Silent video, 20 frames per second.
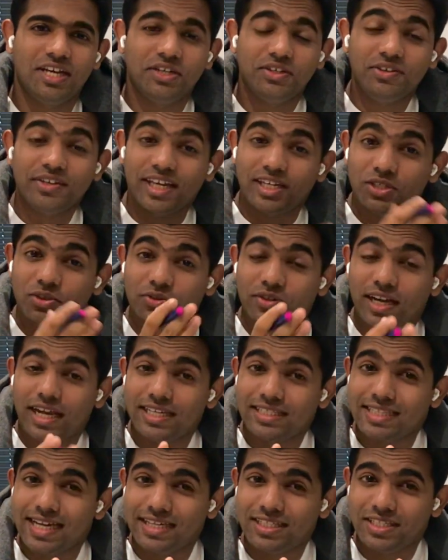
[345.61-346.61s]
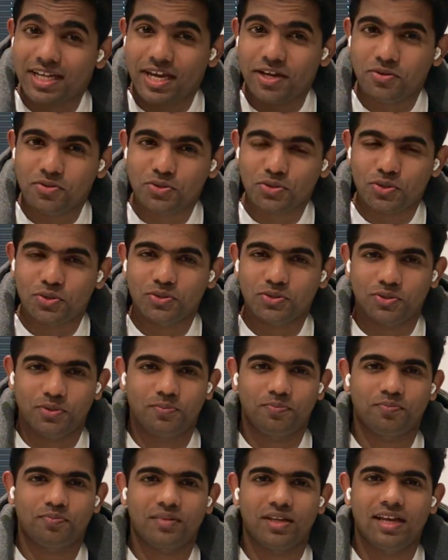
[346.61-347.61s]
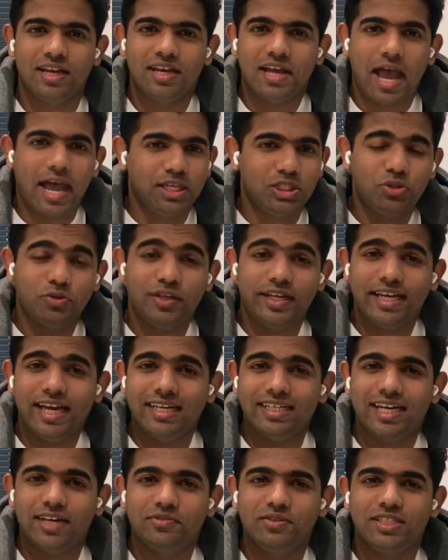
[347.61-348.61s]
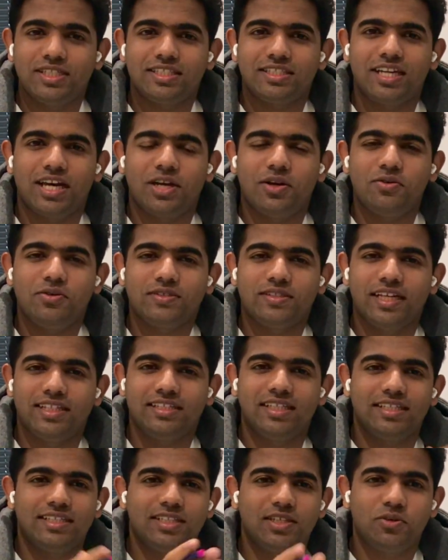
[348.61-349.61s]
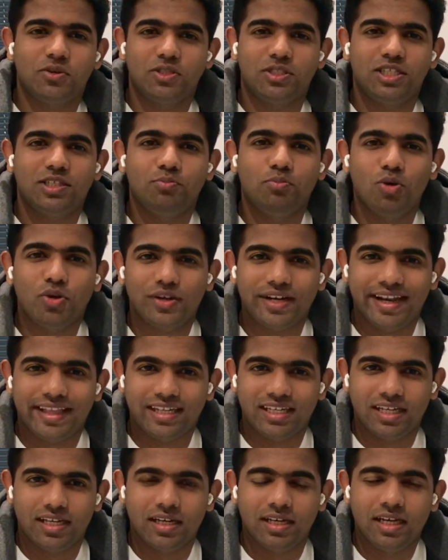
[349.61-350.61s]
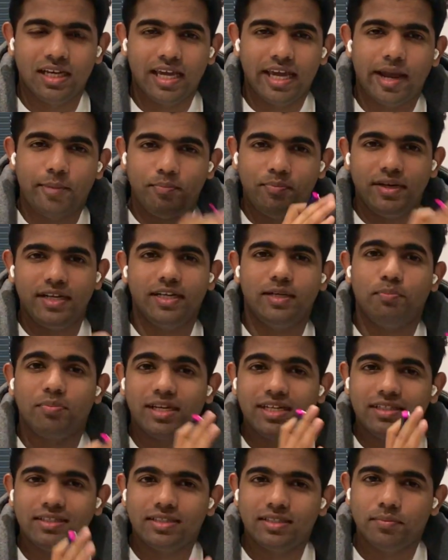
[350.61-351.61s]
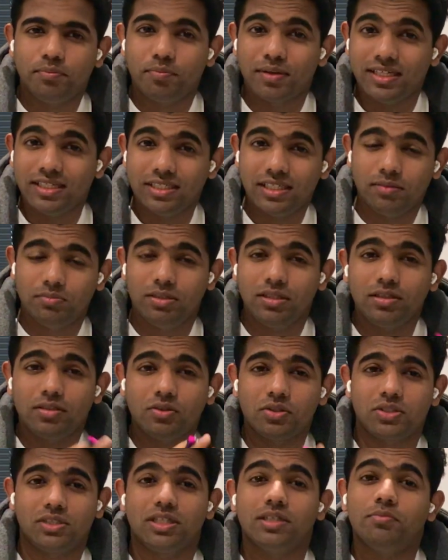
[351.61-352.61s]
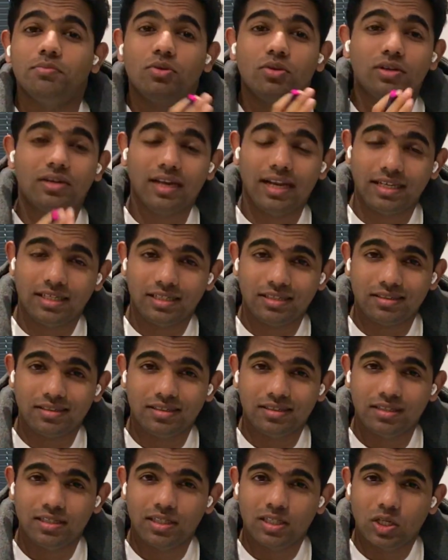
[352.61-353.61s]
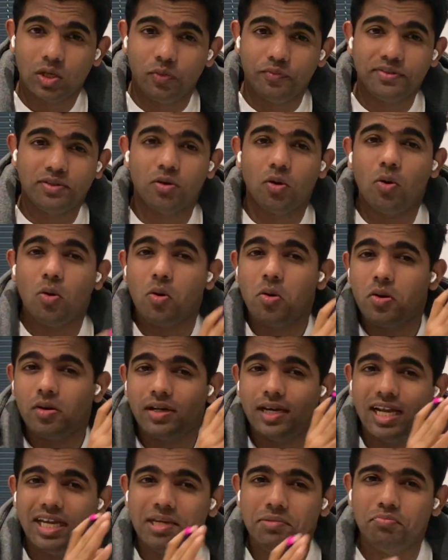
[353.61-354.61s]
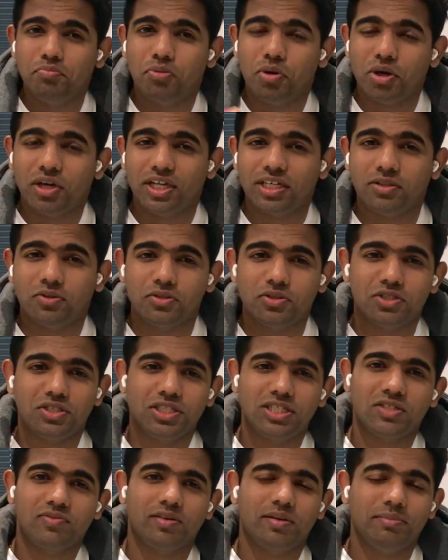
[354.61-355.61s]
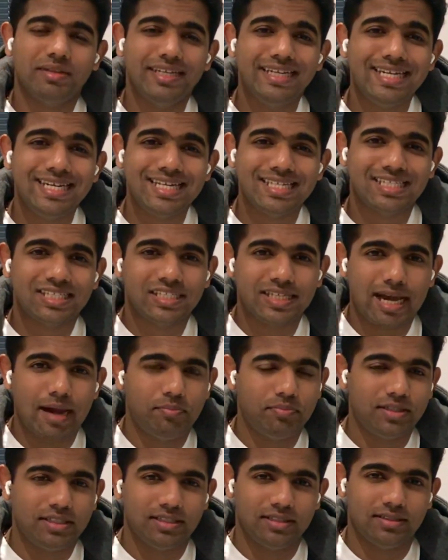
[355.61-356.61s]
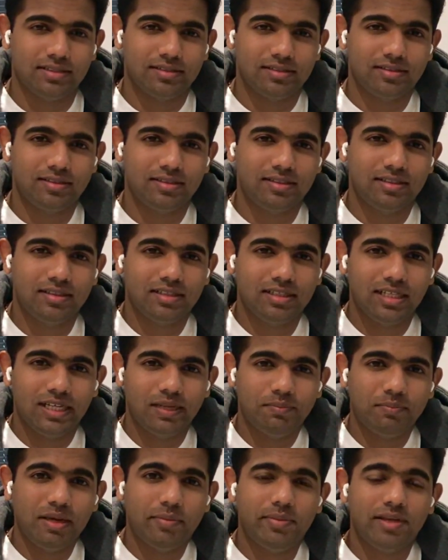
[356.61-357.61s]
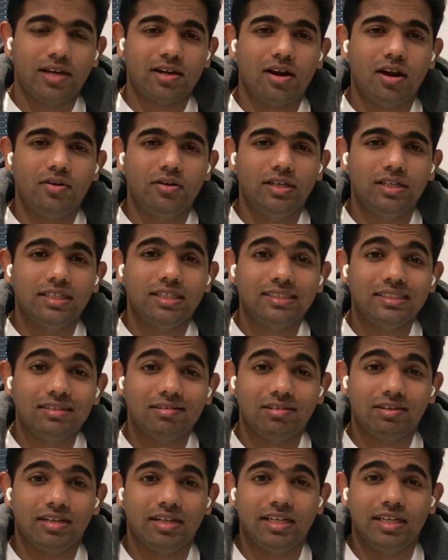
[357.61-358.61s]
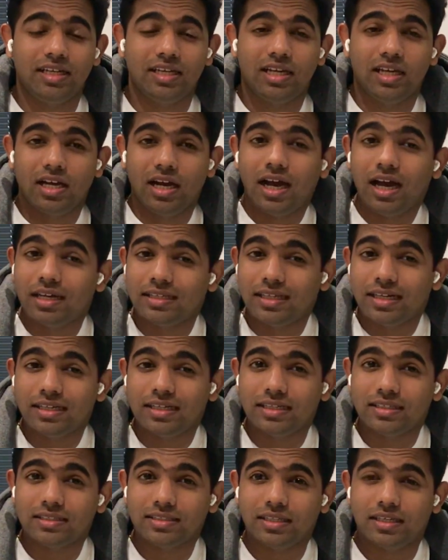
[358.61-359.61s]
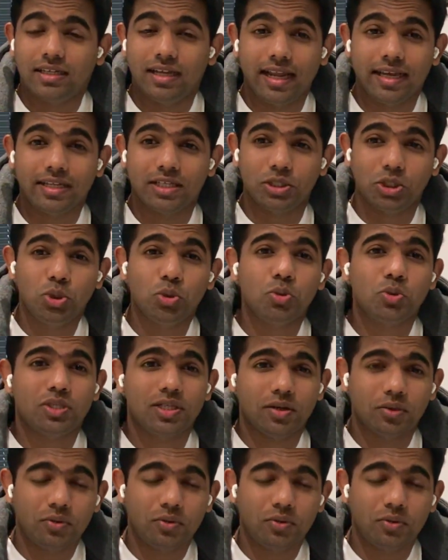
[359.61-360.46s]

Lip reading: You can utilize that channel also. And today I have just announced that there is a question booklet, a printable question booklet with all important questions from each chapter. Maybe around 30, that is like two